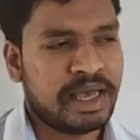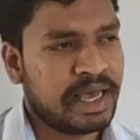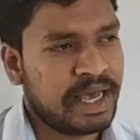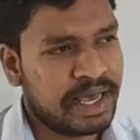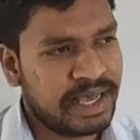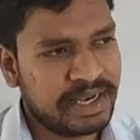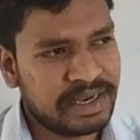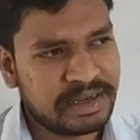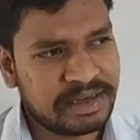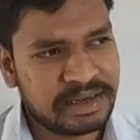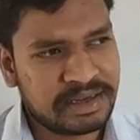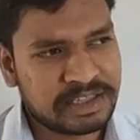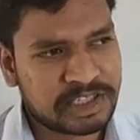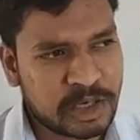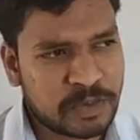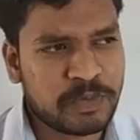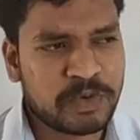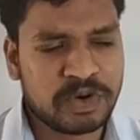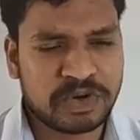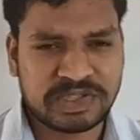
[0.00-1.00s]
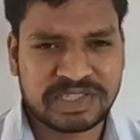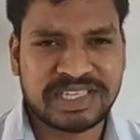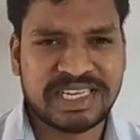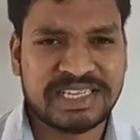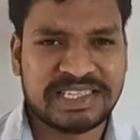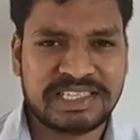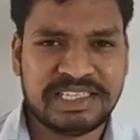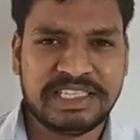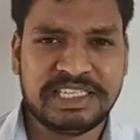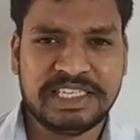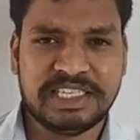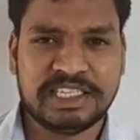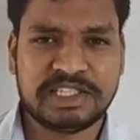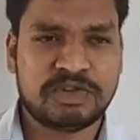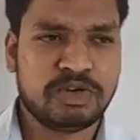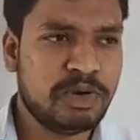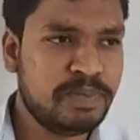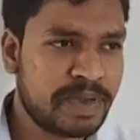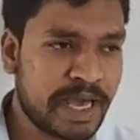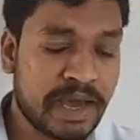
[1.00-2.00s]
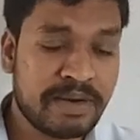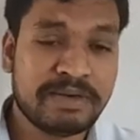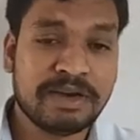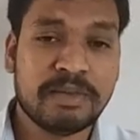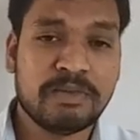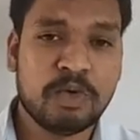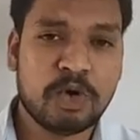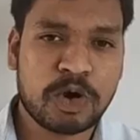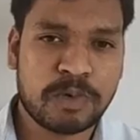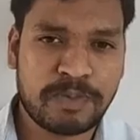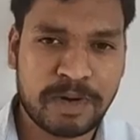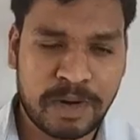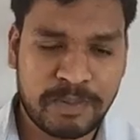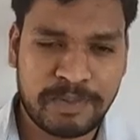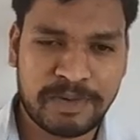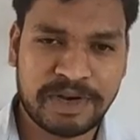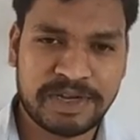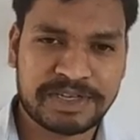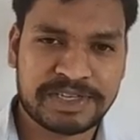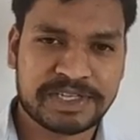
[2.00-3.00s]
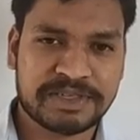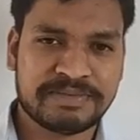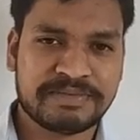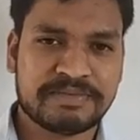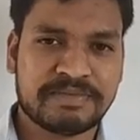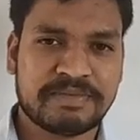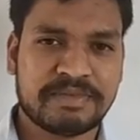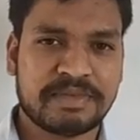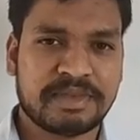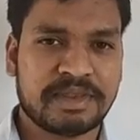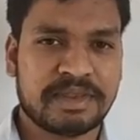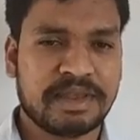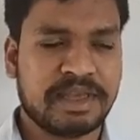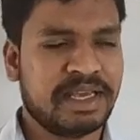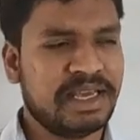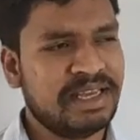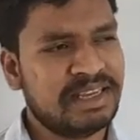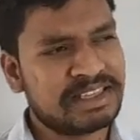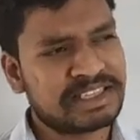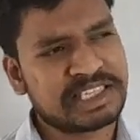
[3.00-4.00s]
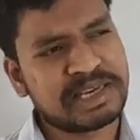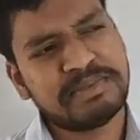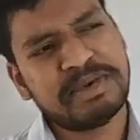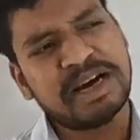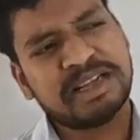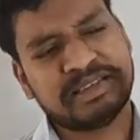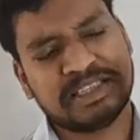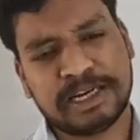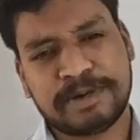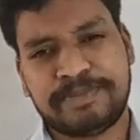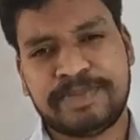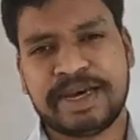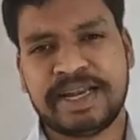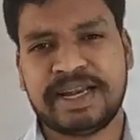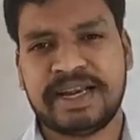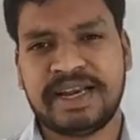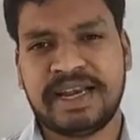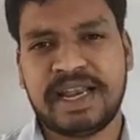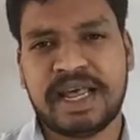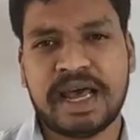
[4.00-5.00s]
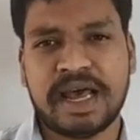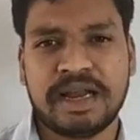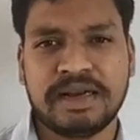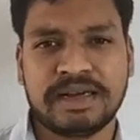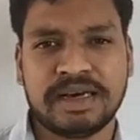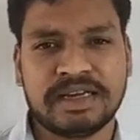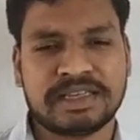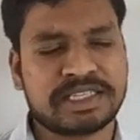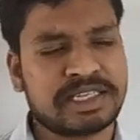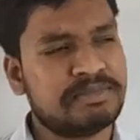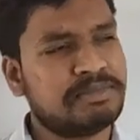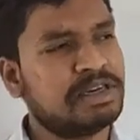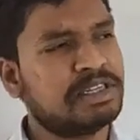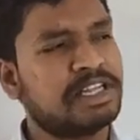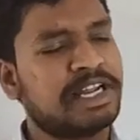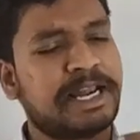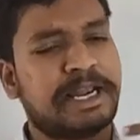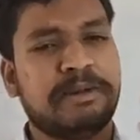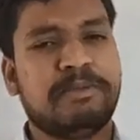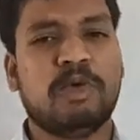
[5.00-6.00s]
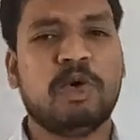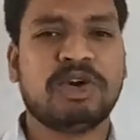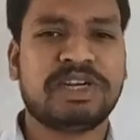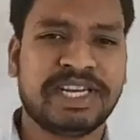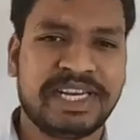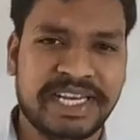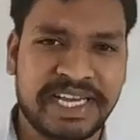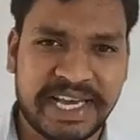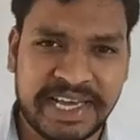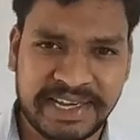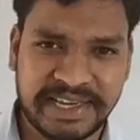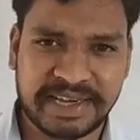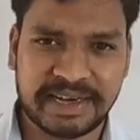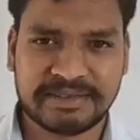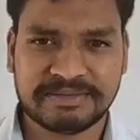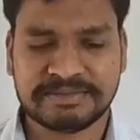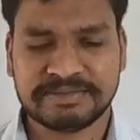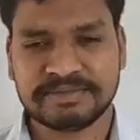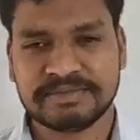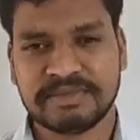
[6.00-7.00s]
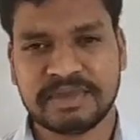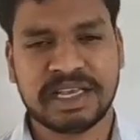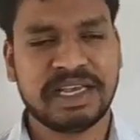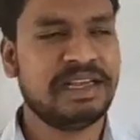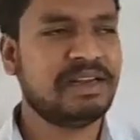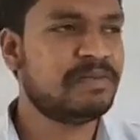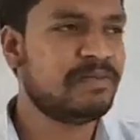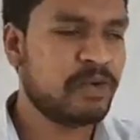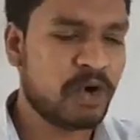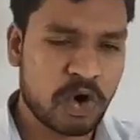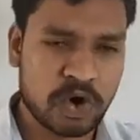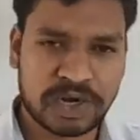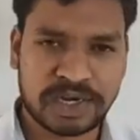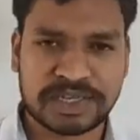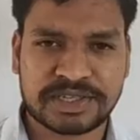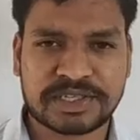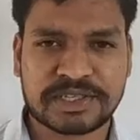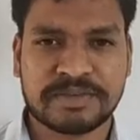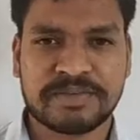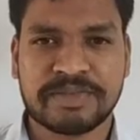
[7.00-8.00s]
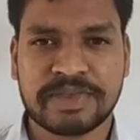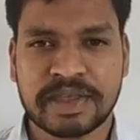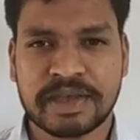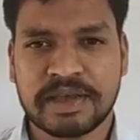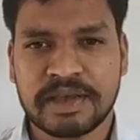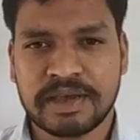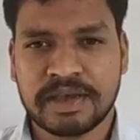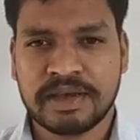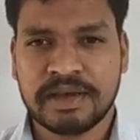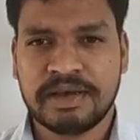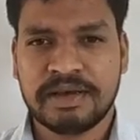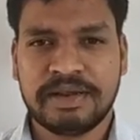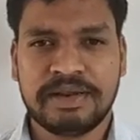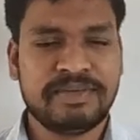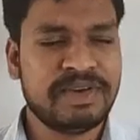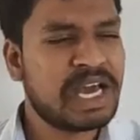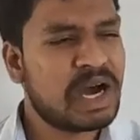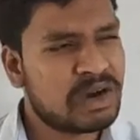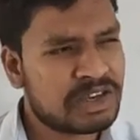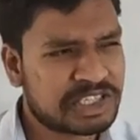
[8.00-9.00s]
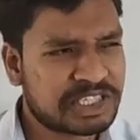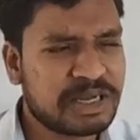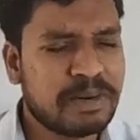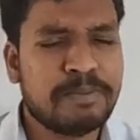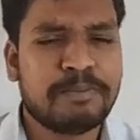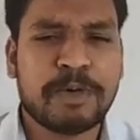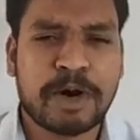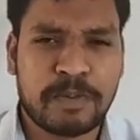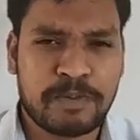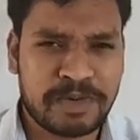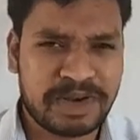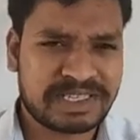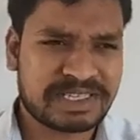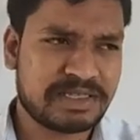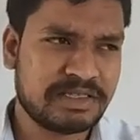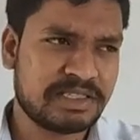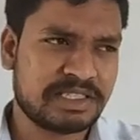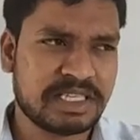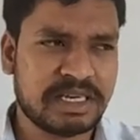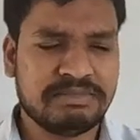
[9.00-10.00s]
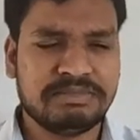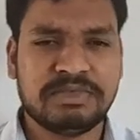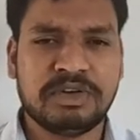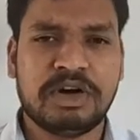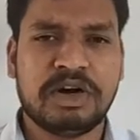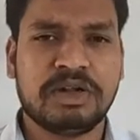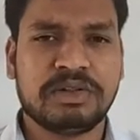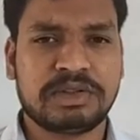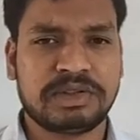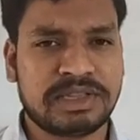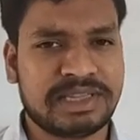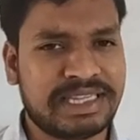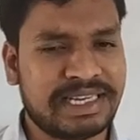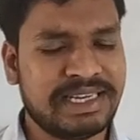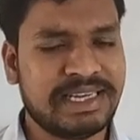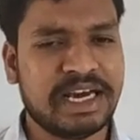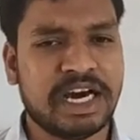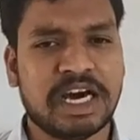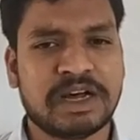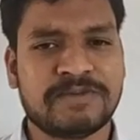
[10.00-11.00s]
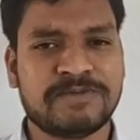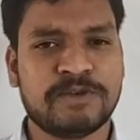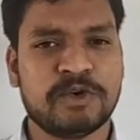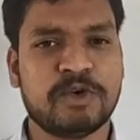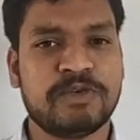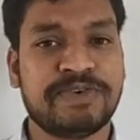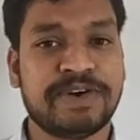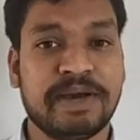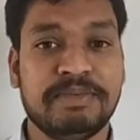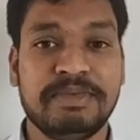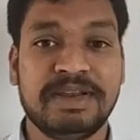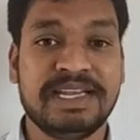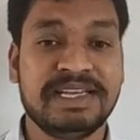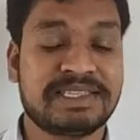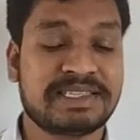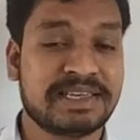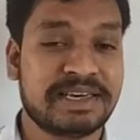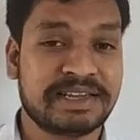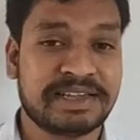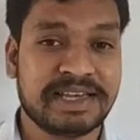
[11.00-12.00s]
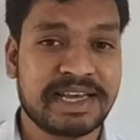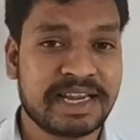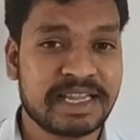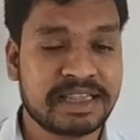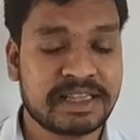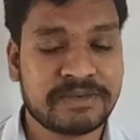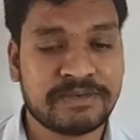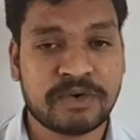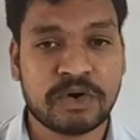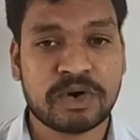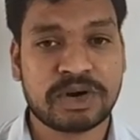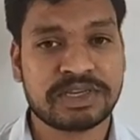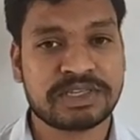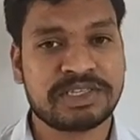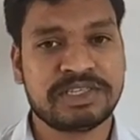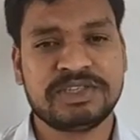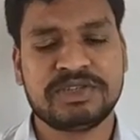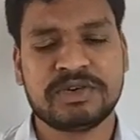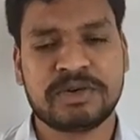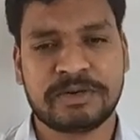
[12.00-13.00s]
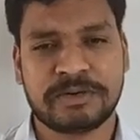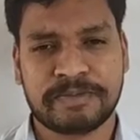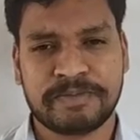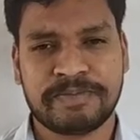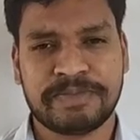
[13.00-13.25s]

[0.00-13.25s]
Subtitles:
And suppose in a cities you will be having a more population. In some other barren land or some other remote area in forest, and we have some population, some 3 or 4 families are there in the forest, is not?